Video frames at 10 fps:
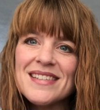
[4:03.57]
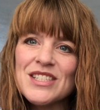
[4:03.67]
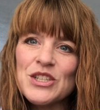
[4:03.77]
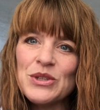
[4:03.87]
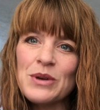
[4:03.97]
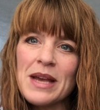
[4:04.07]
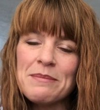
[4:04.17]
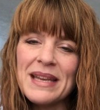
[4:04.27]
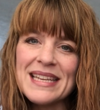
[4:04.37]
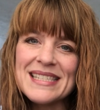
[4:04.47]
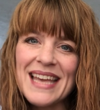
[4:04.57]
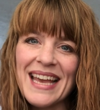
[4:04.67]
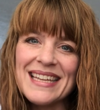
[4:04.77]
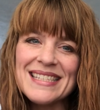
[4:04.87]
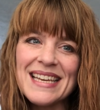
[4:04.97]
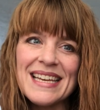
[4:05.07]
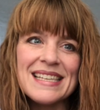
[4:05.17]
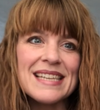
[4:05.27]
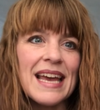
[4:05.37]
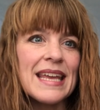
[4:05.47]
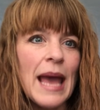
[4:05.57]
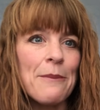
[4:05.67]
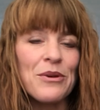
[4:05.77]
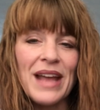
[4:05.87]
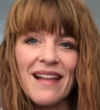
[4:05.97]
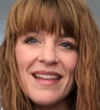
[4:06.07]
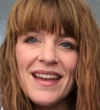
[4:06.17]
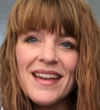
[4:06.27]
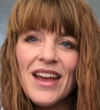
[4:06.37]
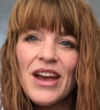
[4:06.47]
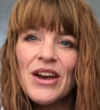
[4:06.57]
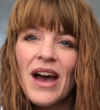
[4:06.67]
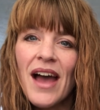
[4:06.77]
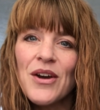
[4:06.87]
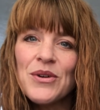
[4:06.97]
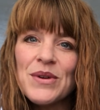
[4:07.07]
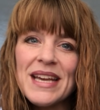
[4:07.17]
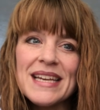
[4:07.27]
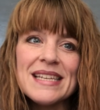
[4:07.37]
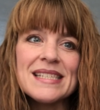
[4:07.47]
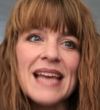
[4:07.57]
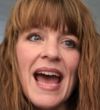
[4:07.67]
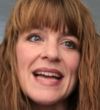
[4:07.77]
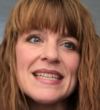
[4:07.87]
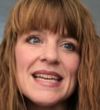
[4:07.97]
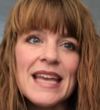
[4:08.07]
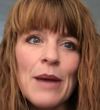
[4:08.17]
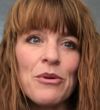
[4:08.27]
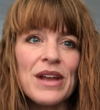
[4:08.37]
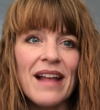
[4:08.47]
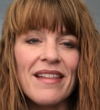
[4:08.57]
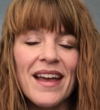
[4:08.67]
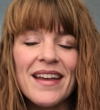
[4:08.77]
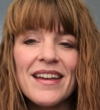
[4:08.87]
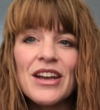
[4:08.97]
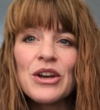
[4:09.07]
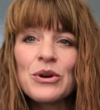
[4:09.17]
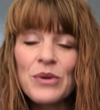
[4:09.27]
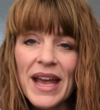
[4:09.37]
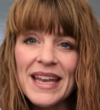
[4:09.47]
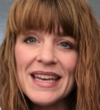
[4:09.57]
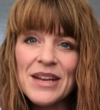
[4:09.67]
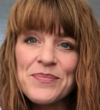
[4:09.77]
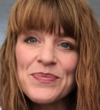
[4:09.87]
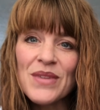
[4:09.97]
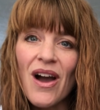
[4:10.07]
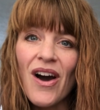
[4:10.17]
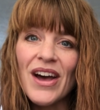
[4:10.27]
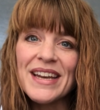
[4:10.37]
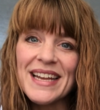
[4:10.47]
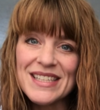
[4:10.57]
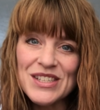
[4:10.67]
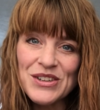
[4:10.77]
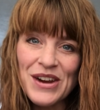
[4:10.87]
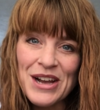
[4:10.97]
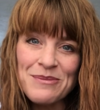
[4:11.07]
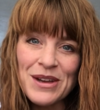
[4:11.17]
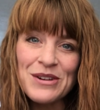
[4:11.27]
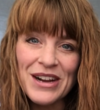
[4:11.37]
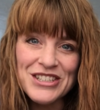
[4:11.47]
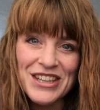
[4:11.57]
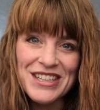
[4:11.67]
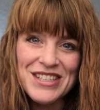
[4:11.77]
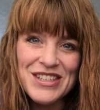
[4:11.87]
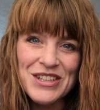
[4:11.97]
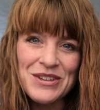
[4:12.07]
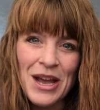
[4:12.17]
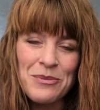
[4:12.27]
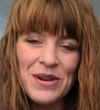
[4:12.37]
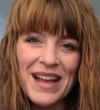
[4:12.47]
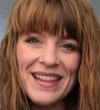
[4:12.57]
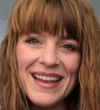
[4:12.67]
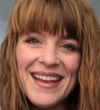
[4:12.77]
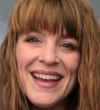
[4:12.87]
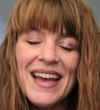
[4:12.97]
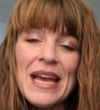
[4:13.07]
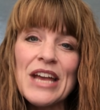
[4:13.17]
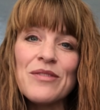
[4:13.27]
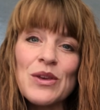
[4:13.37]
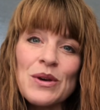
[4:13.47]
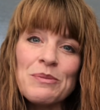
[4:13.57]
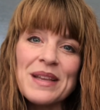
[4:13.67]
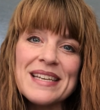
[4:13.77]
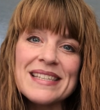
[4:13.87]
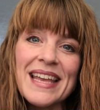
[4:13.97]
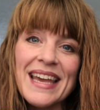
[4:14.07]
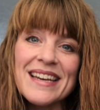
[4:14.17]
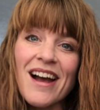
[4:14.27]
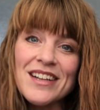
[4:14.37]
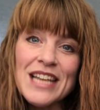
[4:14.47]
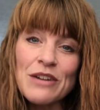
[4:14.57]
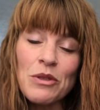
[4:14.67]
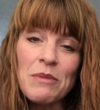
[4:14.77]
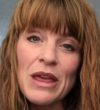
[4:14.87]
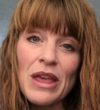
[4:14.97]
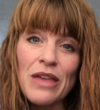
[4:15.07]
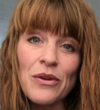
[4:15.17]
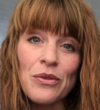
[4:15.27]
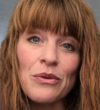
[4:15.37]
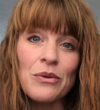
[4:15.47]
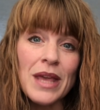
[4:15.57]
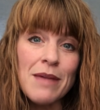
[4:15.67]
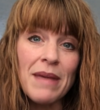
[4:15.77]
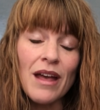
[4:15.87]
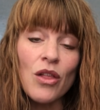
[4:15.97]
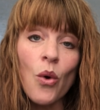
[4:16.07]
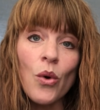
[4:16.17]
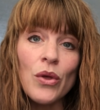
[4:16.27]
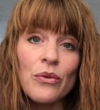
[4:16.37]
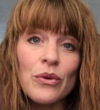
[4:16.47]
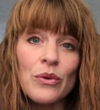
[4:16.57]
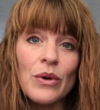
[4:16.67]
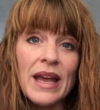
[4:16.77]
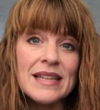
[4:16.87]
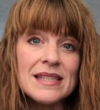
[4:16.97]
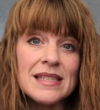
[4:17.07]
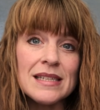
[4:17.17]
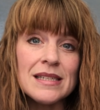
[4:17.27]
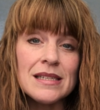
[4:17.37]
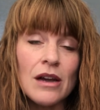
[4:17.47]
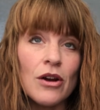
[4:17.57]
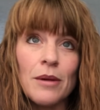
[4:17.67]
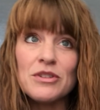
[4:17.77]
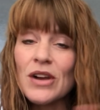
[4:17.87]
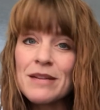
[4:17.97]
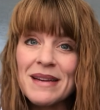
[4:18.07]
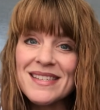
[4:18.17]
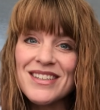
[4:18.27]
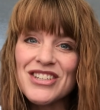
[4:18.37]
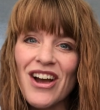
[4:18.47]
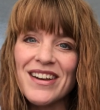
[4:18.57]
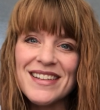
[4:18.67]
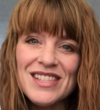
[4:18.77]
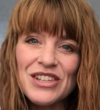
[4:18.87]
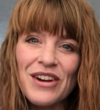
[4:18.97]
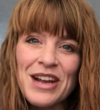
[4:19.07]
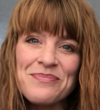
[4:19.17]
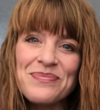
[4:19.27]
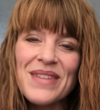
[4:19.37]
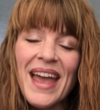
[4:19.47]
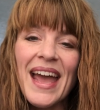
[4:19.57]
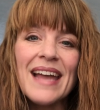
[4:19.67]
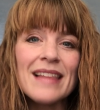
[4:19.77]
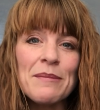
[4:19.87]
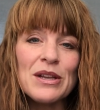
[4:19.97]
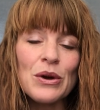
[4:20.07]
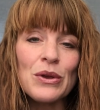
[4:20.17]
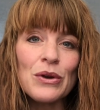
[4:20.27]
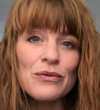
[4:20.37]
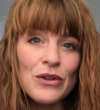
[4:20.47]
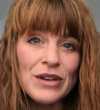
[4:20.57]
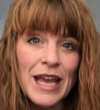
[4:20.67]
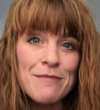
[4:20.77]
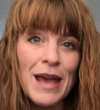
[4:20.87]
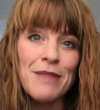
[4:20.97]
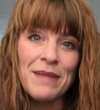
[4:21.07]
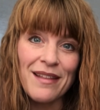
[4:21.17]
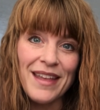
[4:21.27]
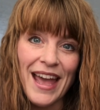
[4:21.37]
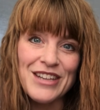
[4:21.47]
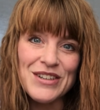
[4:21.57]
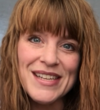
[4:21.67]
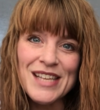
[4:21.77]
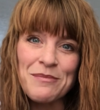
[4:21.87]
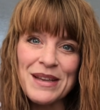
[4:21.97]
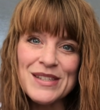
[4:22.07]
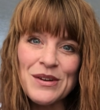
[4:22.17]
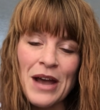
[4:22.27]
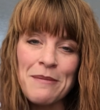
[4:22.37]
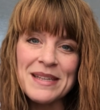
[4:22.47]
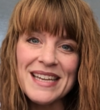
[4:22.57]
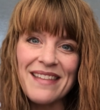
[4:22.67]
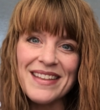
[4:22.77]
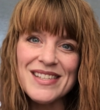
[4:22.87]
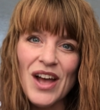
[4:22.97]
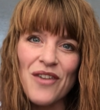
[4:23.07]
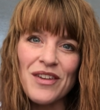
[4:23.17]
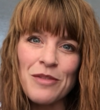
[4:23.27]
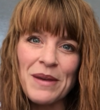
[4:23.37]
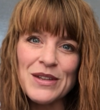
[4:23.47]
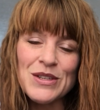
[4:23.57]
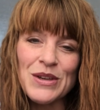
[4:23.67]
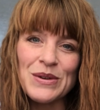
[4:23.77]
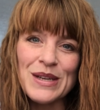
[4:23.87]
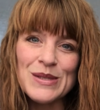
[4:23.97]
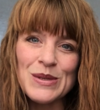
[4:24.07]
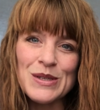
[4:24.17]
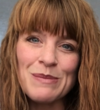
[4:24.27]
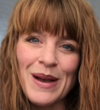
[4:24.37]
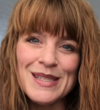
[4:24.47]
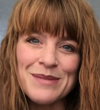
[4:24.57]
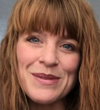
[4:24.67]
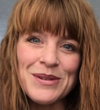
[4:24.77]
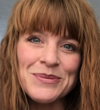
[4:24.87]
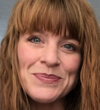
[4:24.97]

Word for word: two mini skeins is Gabriella, who is at Gabriella Kren on Instagram. Congratulations to you, Gabriella. If you could please get in contact with me either through email or through instant or direct message on Instagram and let me know your full name and mailing address. I'll be so happy to get these off in the mail to you as soon as possible.